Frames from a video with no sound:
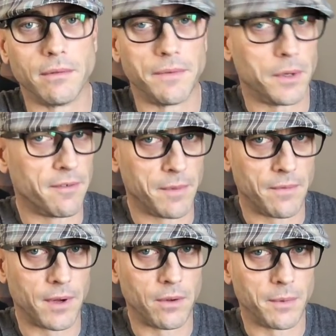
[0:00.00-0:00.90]
If you haven't been
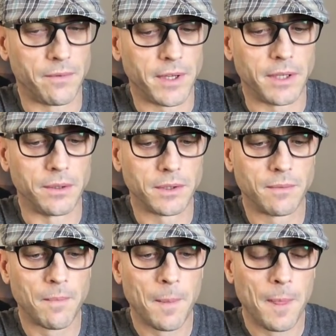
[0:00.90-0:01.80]
following my videos,
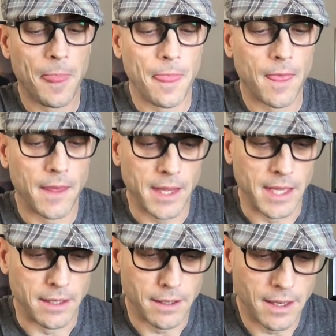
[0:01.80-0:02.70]

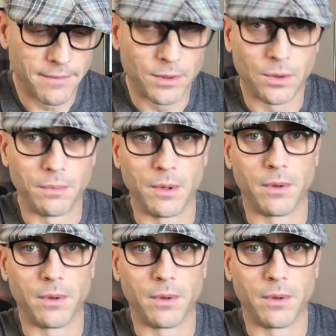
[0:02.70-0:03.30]
he never told me